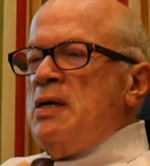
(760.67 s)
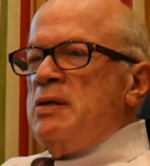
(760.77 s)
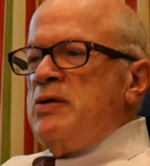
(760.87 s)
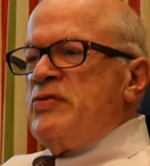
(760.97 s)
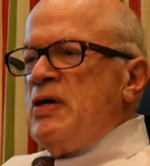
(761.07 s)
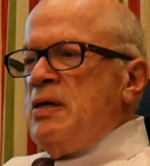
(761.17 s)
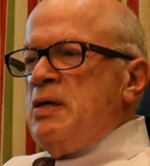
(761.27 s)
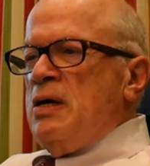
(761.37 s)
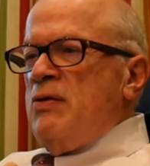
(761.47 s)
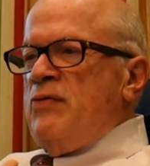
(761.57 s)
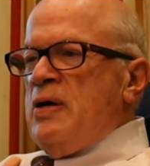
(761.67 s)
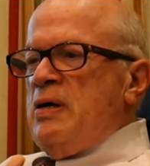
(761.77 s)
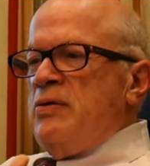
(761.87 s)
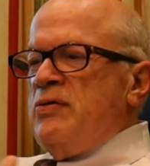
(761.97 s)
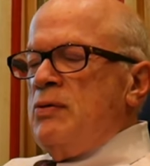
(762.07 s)
let's say an
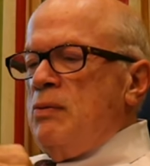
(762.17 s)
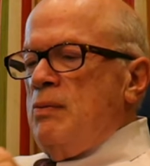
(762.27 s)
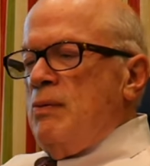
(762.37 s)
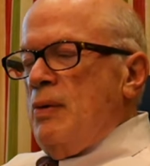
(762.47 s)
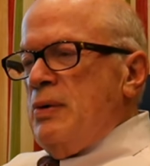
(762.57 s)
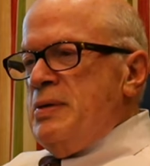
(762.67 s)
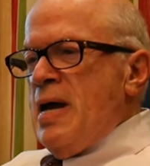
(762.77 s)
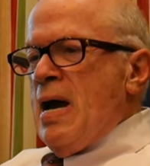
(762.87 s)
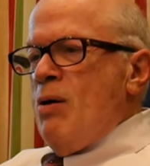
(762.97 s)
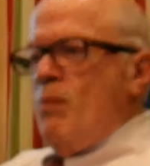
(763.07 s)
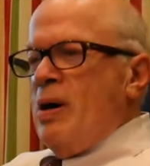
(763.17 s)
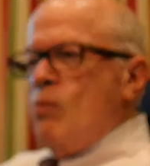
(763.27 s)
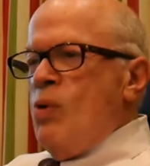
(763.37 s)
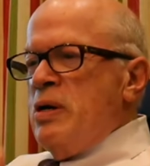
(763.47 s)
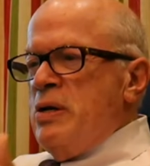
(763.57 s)
elevator is down by
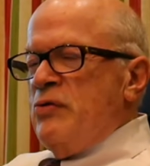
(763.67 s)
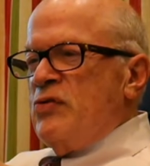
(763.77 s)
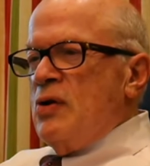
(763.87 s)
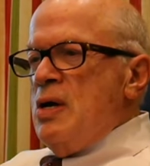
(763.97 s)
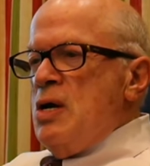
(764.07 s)
1 inch,